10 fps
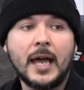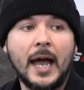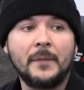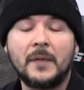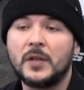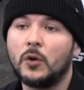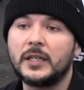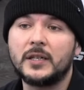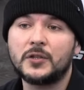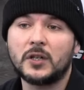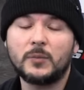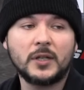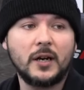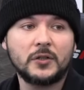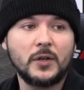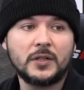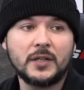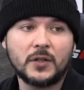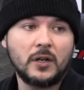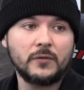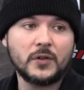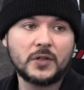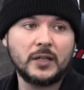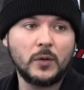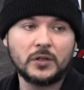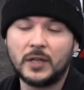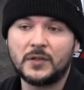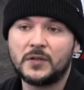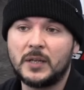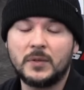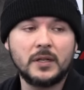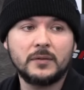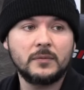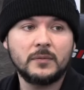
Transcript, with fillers: And then the only discernible characteristic is the color of their skin, which doesn't seem to